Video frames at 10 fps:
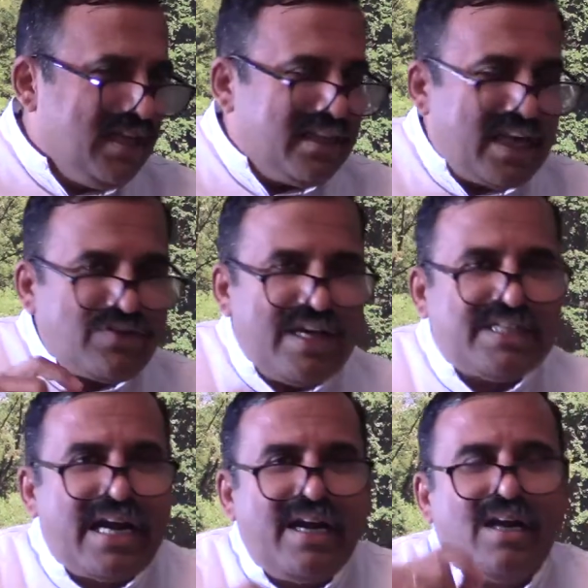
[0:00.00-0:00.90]
That's why it
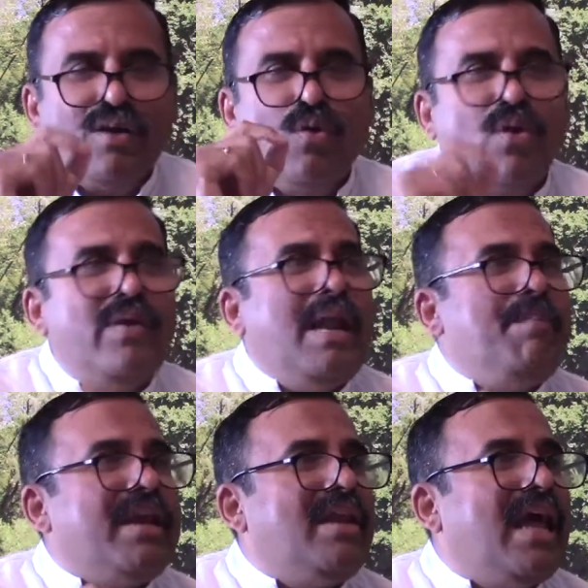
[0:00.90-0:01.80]
said, Guru will
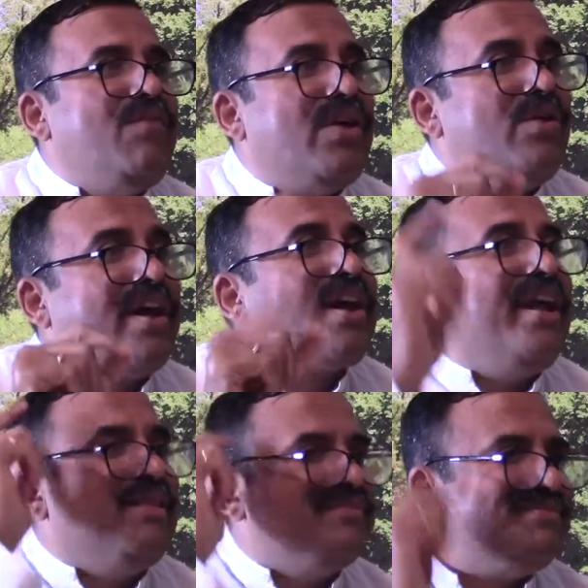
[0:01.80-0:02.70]
appear in life when you are
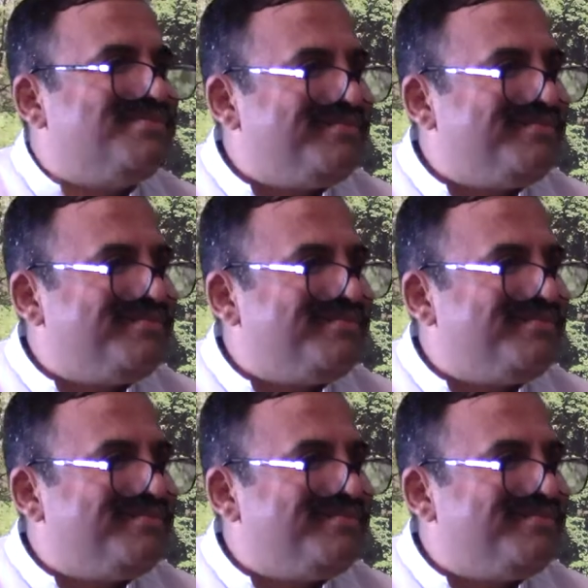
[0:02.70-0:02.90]
ready.